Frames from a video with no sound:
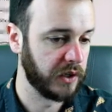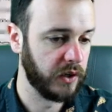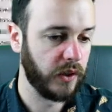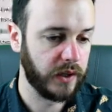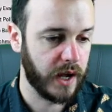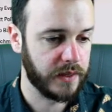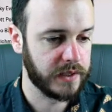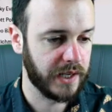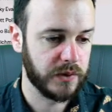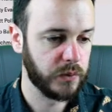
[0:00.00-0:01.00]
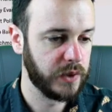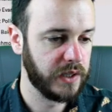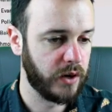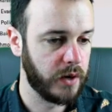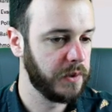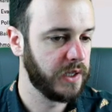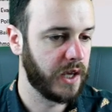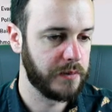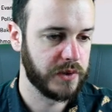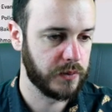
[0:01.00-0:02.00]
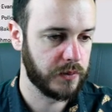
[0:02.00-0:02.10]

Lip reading: early. Other teams will win their opening games as